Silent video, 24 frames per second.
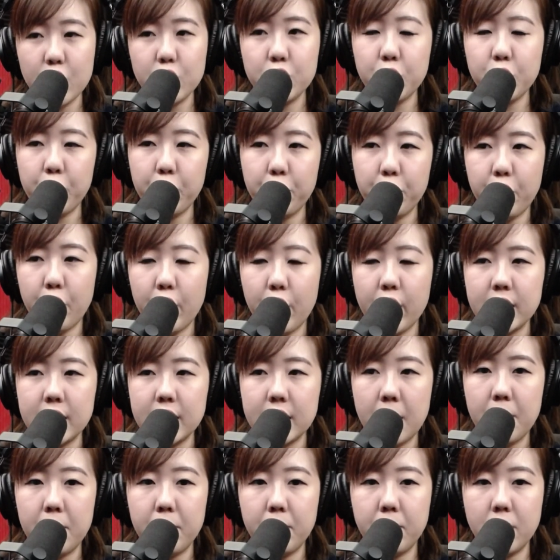So for
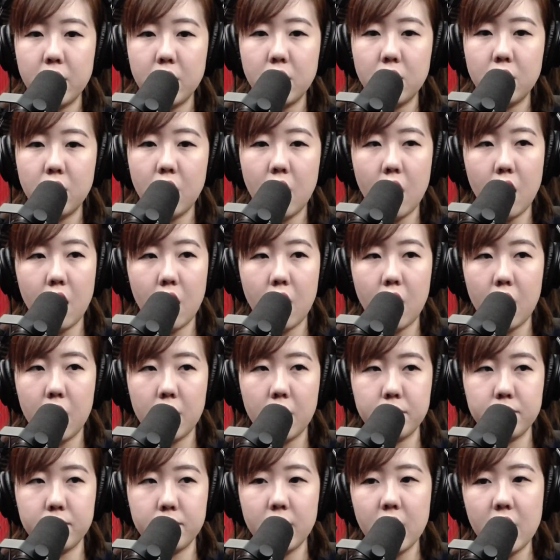example,
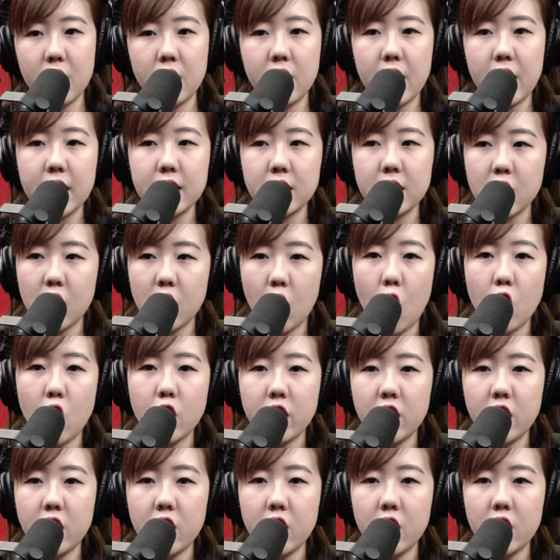there's a
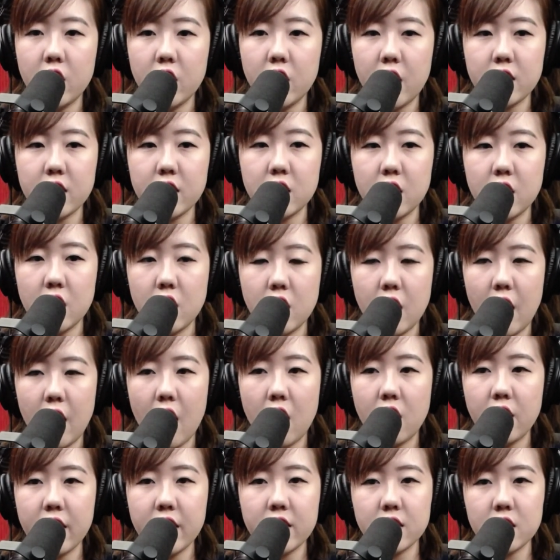corgi that's in
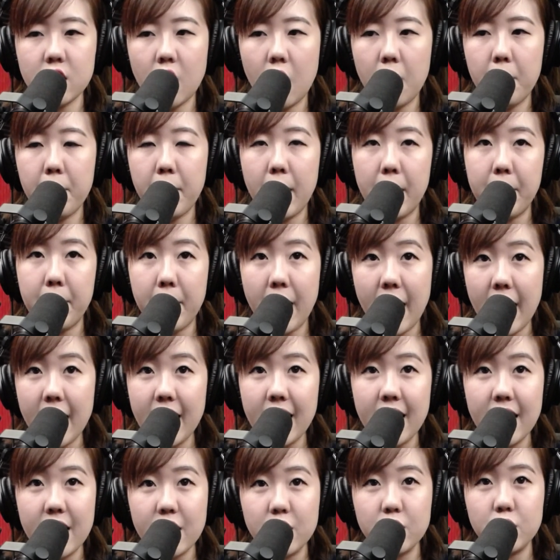LA. It's called Pai Pai.
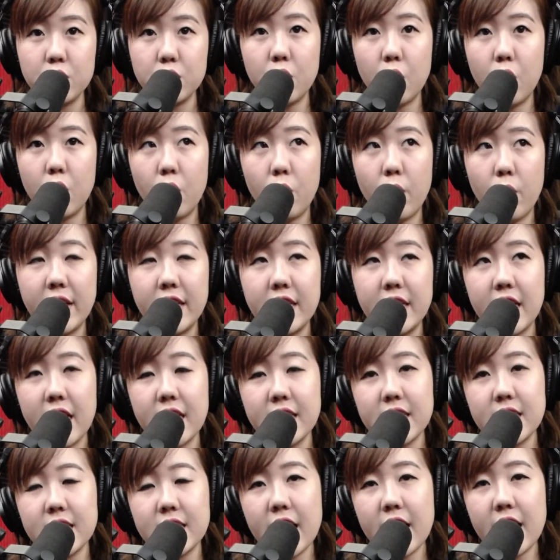So what he
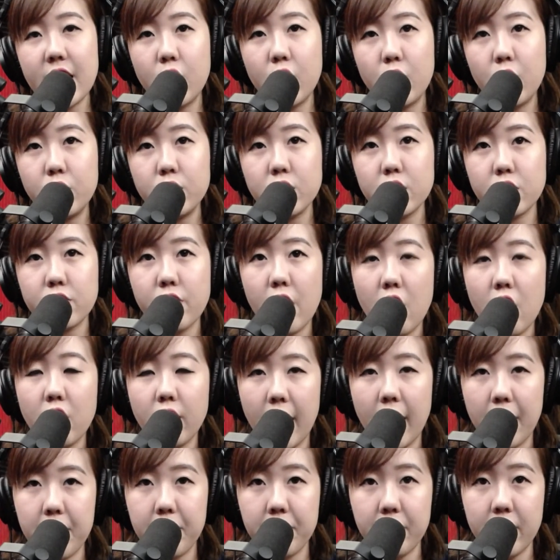does is that he goes around
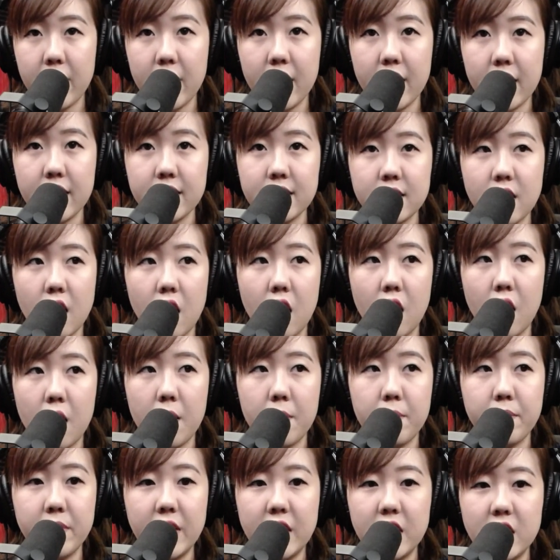cafes,
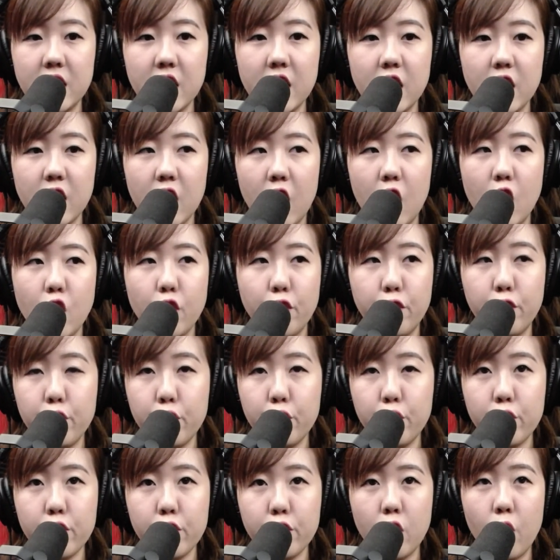eating
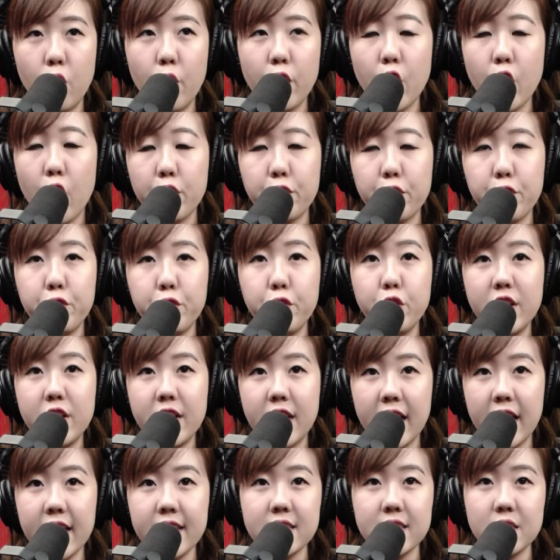food, going on food
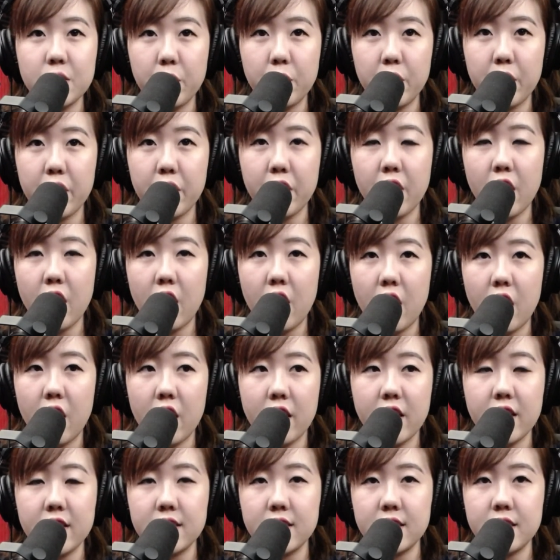dates with
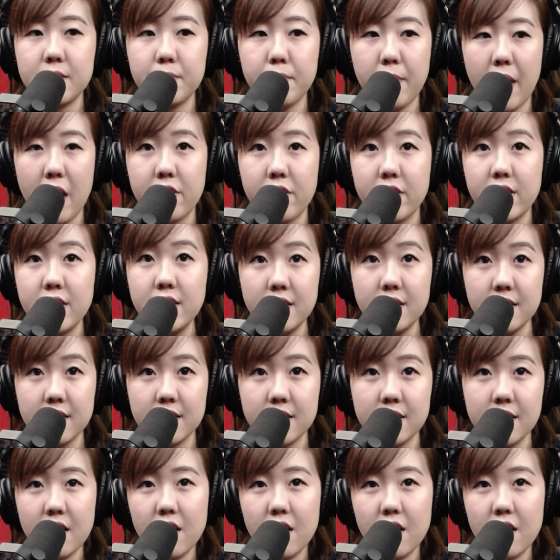his parents.